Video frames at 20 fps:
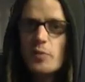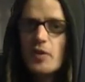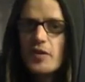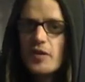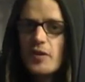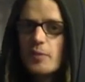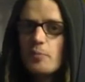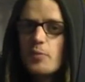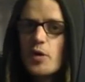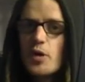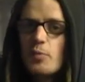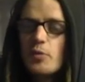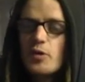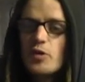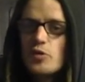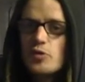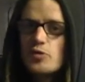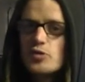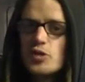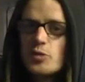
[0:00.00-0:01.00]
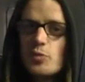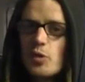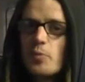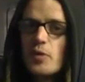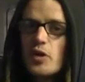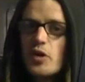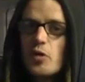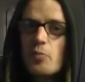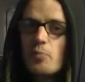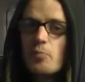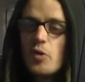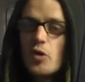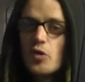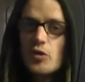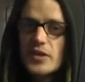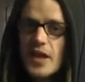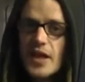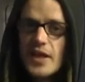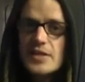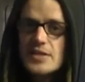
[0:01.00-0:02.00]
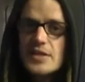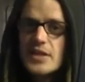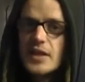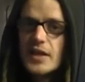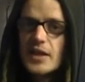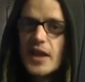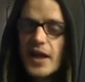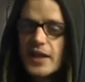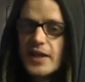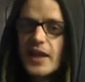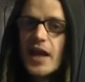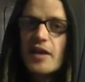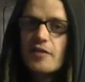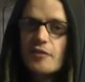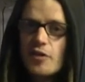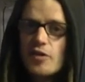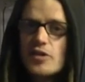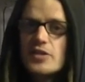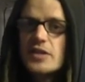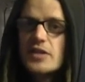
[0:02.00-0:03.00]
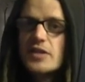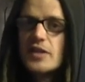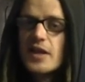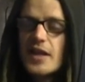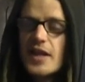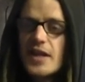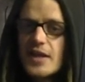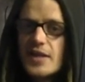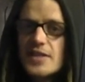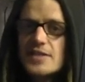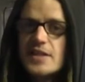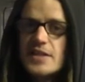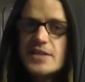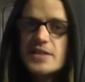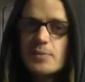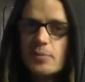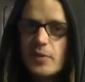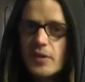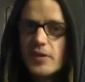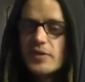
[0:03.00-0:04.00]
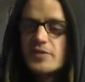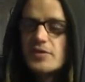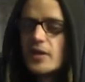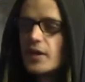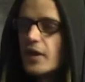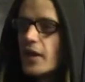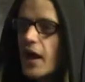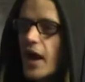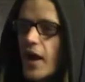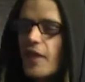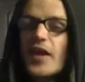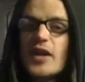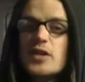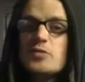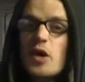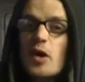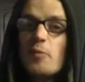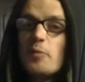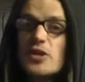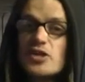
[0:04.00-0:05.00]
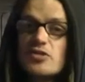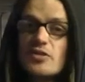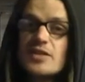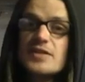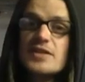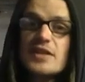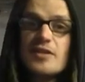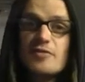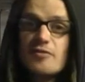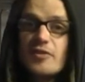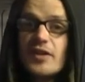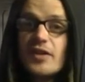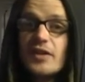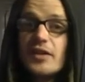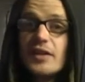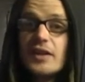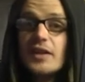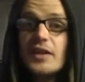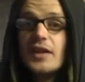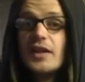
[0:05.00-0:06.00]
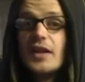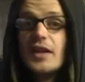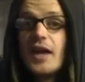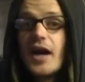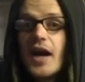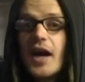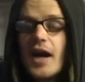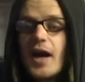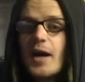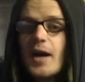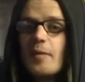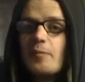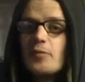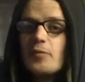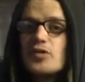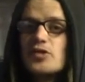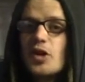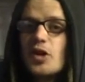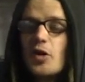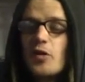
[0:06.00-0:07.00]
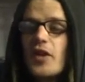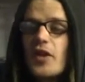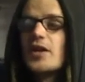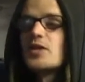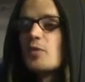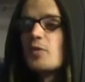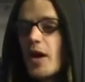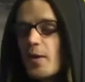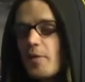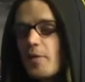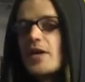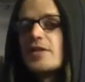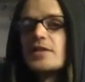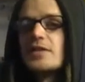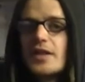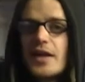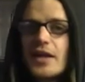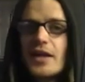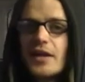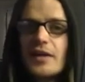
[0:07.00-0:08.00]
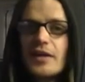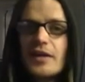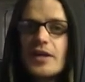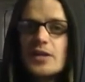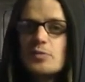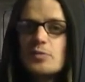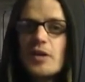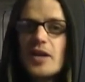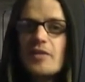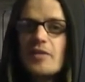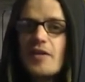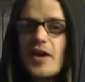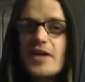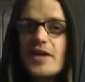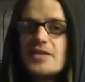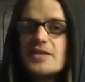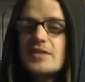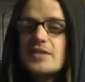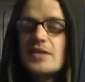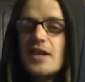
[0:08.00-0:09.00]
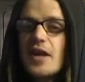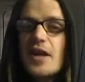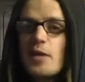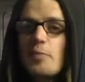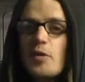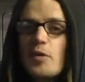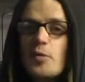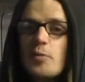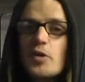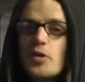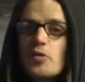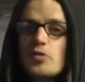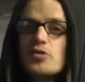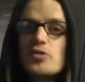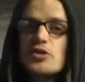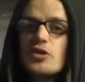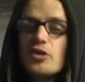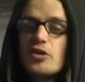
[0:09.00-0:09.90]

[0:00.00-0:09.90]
I think permaculture will become more dense and diverse in its disciplines. And that's what I'm interested in, really. So that's why I'm here today, and that's why I've asked the permaculture